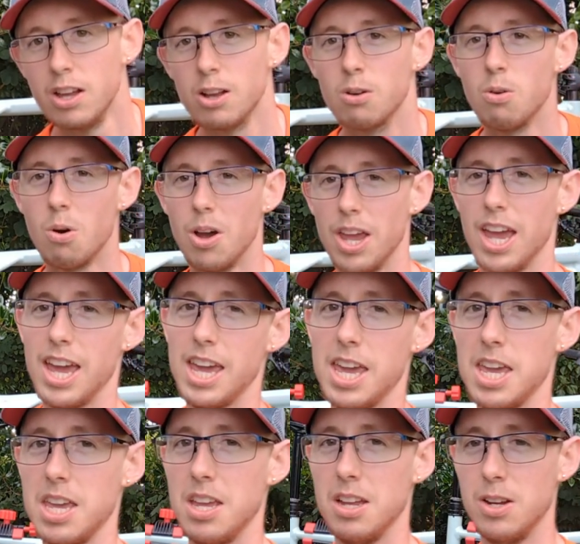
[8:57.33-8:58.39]
quite
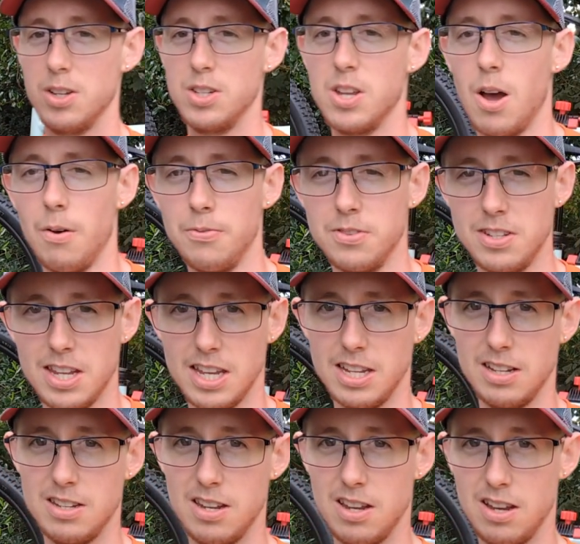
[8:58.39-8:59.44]
a tough
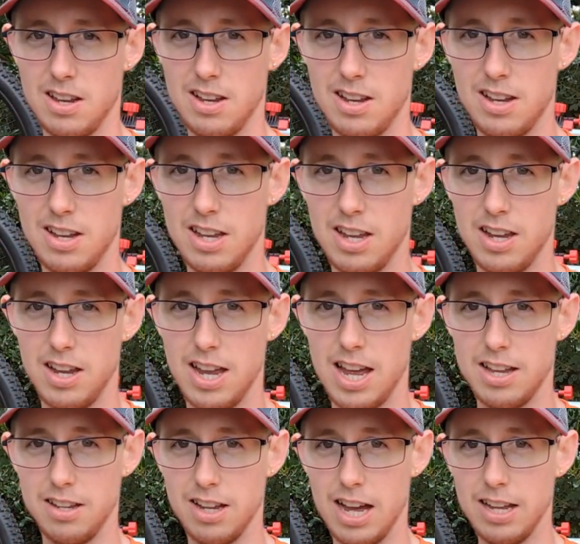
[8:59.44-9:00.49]
seat.
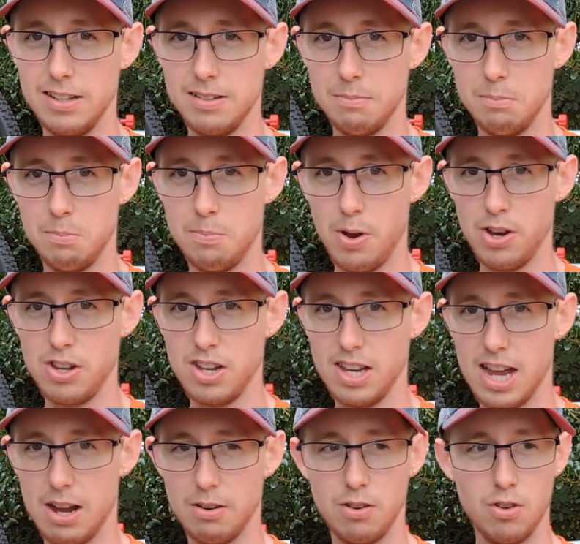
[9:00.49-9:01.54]
Uh, as I'm pushing
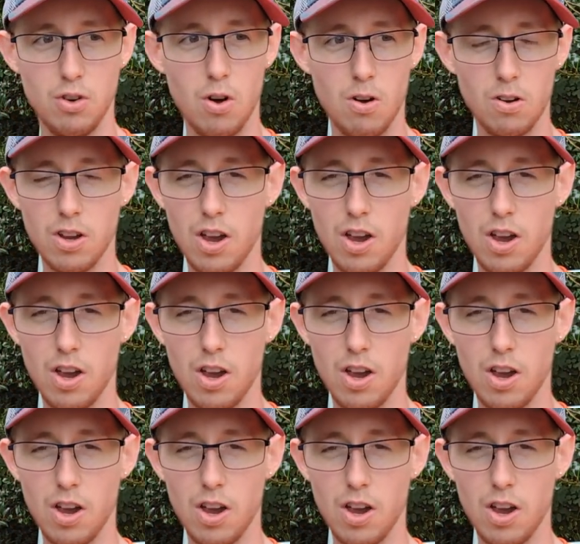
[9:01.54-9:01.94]
down and not